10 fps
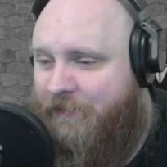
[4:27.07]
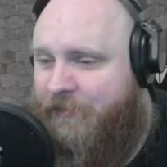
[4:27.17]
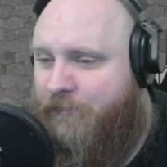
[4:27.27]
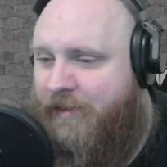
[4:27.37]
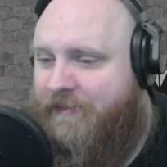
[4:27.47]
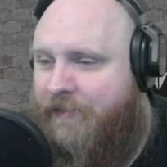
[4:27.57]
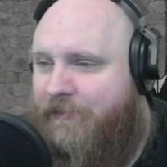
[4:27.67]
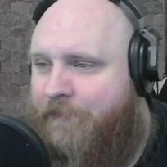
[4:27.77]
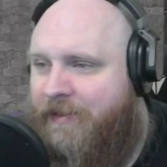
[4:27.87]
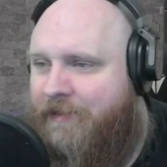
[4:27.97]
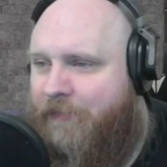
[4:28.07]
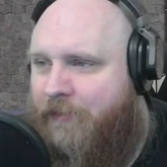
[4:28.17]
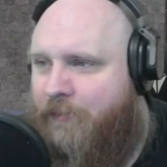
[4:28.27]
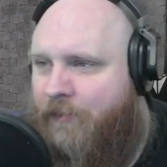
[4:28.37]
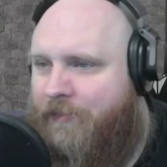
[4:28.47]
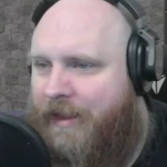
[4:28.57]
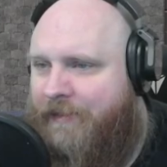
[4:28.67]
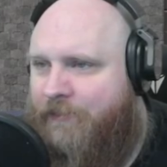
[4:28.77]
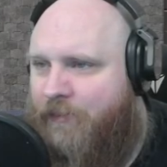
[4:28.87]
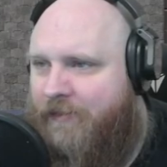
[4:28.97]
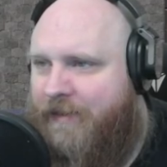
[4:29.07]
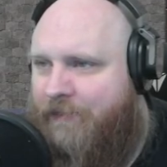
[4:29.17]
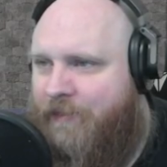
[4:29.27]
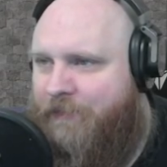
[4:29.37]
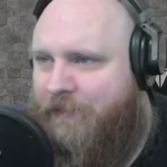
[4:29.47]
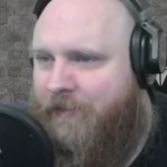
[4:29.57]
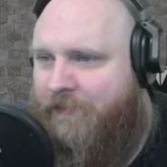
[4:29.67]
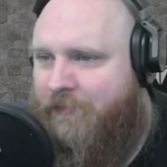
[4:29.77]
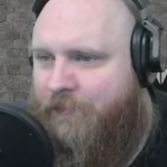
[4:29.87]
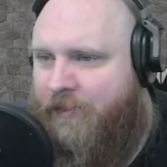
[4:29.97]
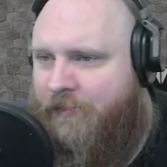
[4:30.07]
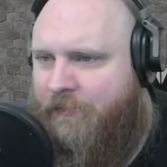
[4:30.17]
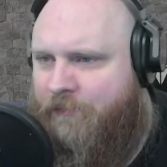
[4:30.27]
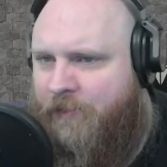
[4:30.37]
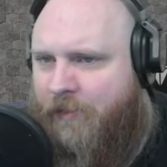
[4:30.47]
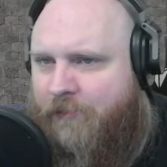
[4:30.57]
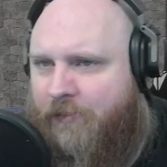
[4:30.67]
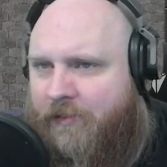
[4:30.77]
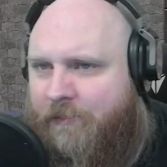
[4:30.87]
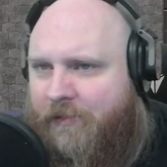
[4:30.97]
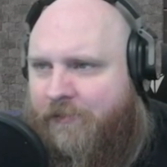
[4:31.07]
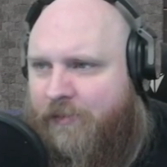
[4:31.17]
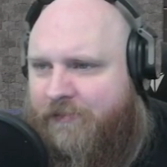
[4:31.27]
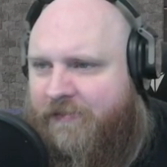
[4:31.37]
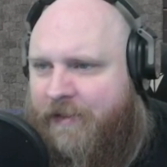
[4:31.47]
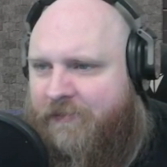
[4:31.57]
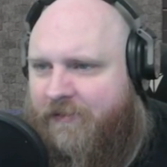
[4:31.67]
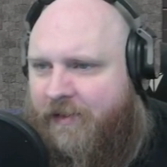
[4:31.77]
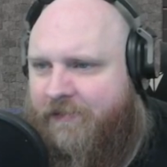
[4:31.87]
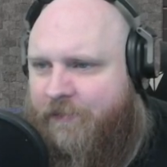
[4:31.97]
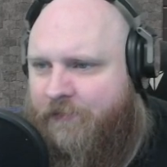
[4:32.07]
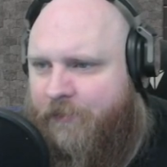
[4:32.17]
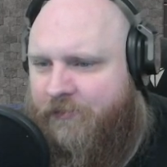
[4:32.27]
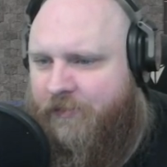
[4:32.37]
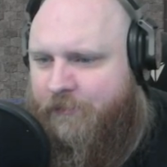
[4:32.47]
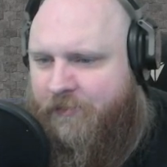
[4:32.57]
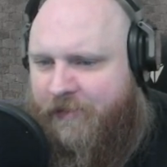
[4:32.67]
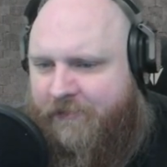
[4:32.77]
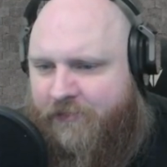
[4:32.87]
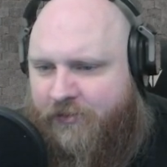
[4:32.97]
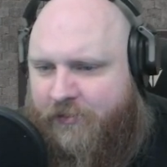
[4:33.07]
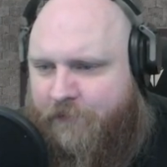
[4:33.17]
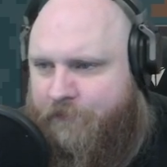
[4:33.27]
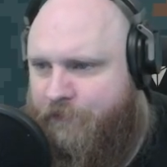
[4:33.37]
The wide area beacon Mark I and the wide area beacon Mark II. The Mark I and the Mark II have the same size, so I'm just going to put them next to each other.